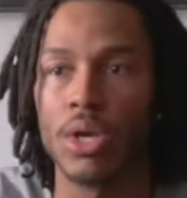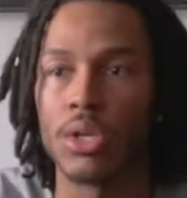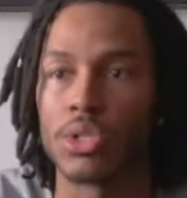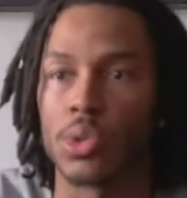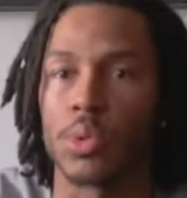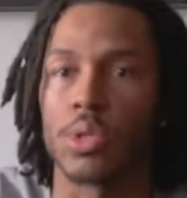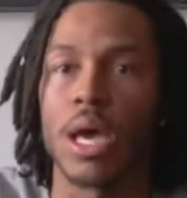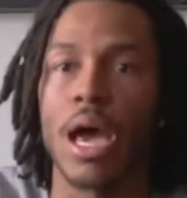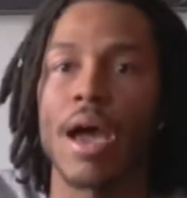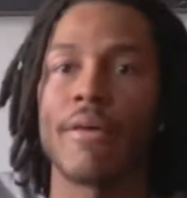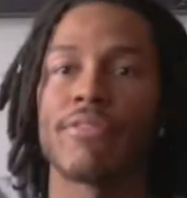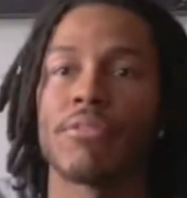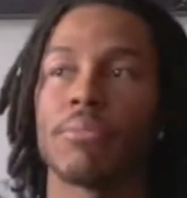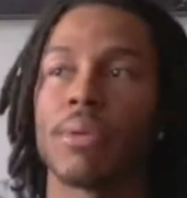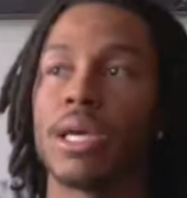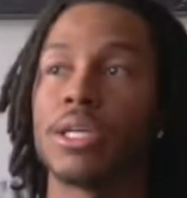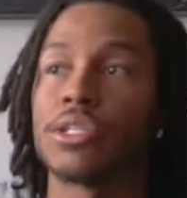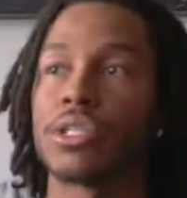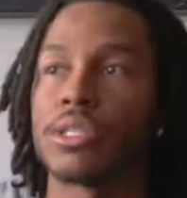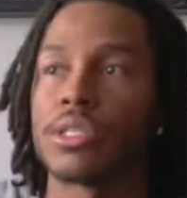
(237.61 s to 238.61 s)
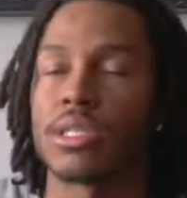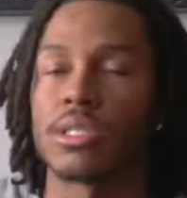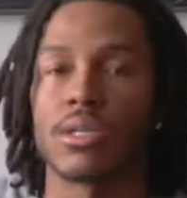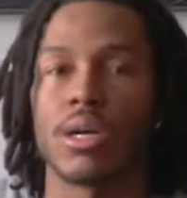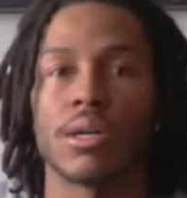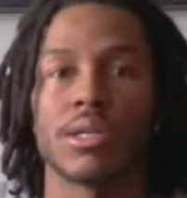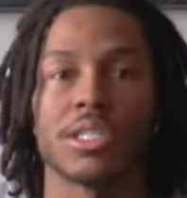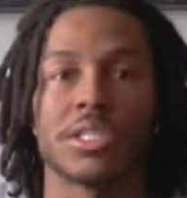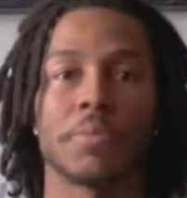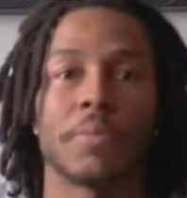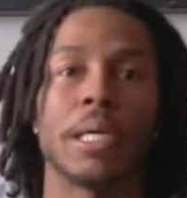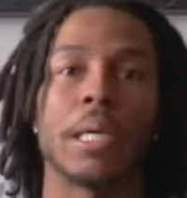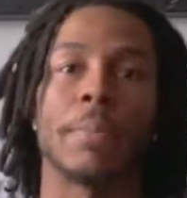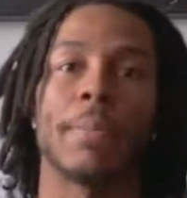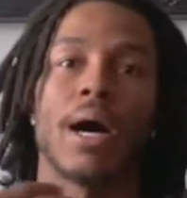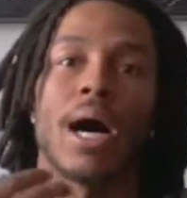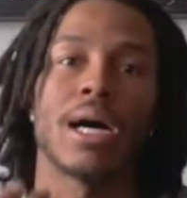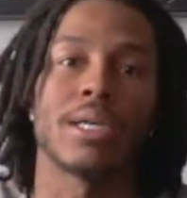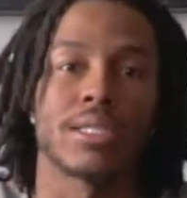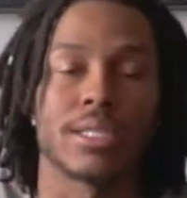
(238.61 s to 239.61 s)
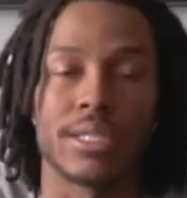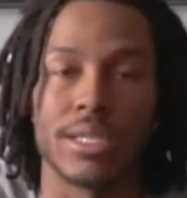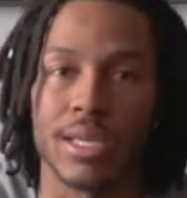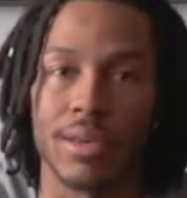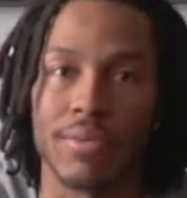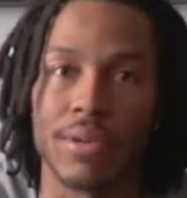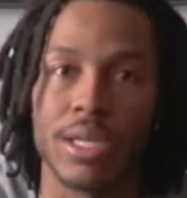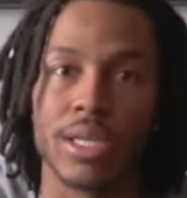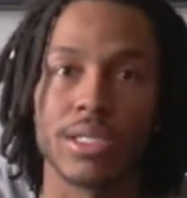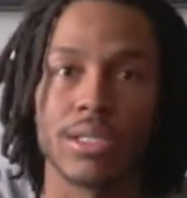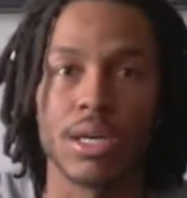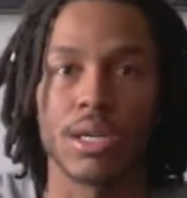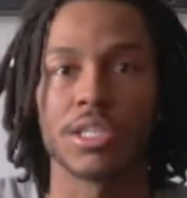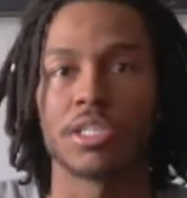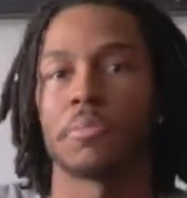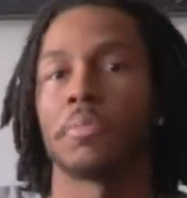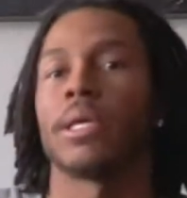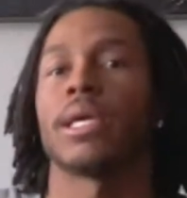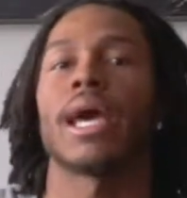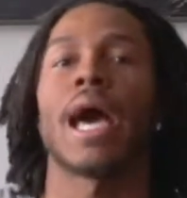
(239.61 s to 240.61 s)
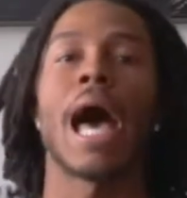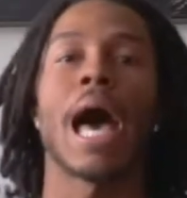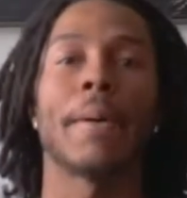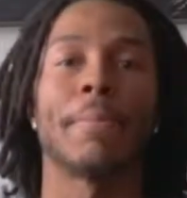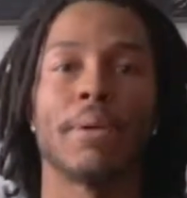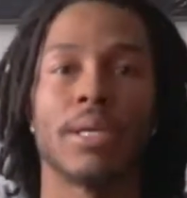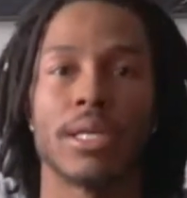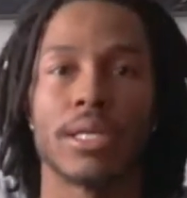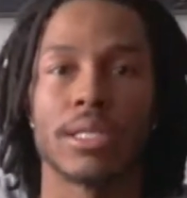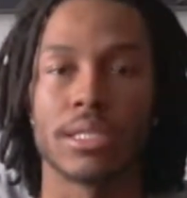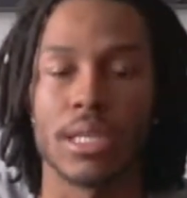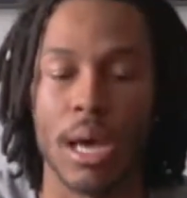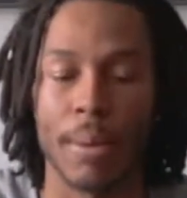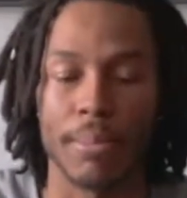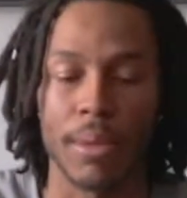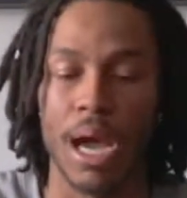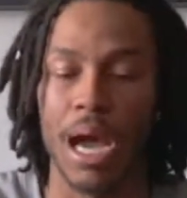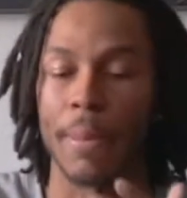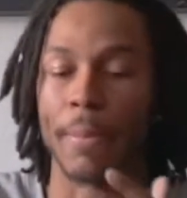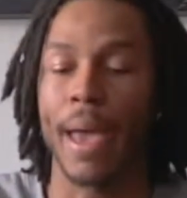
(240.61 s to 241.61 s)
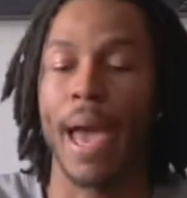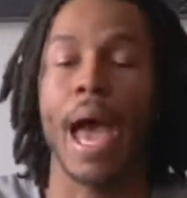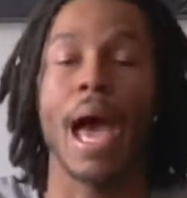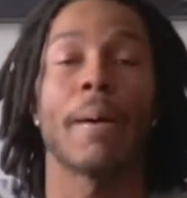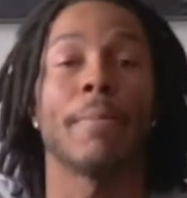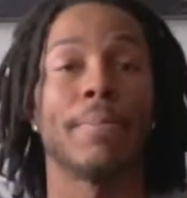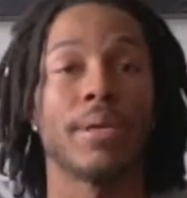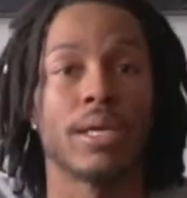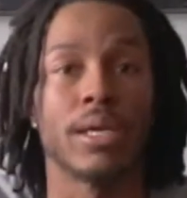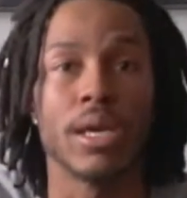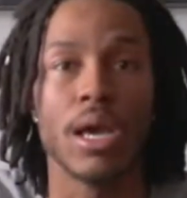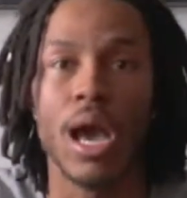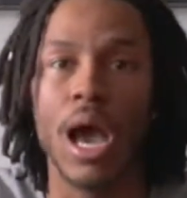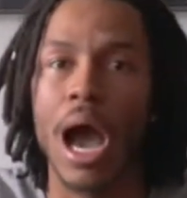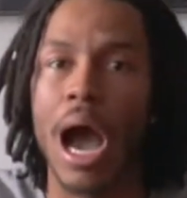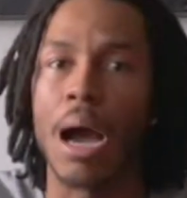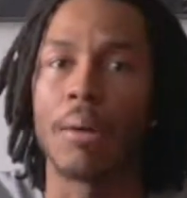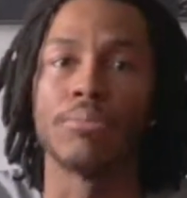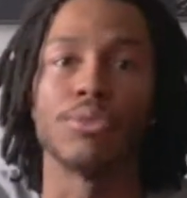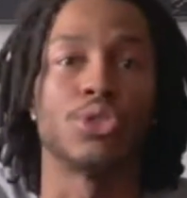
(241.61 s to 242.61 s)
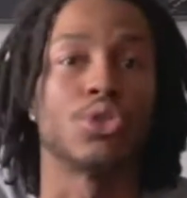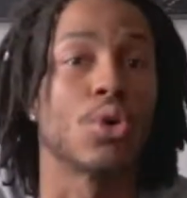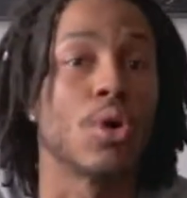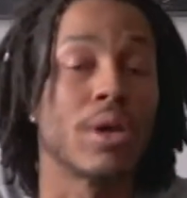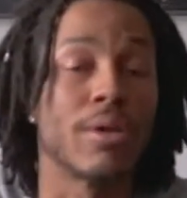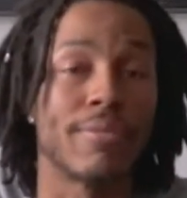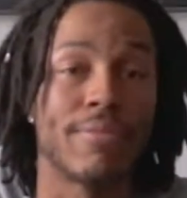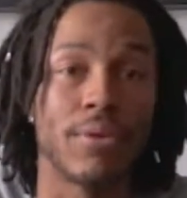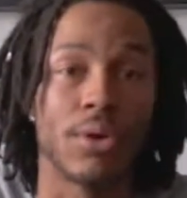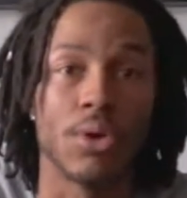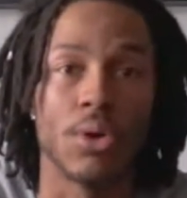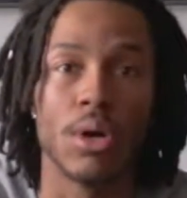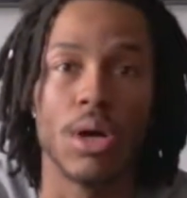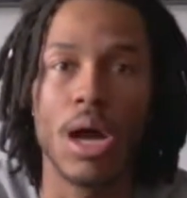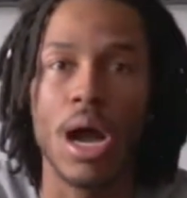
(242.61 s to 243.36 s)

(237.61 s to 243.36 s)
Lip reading: So with affirmations, it's going to speak positivity. It's going to speak happiness. I'm happy. I'm joyful.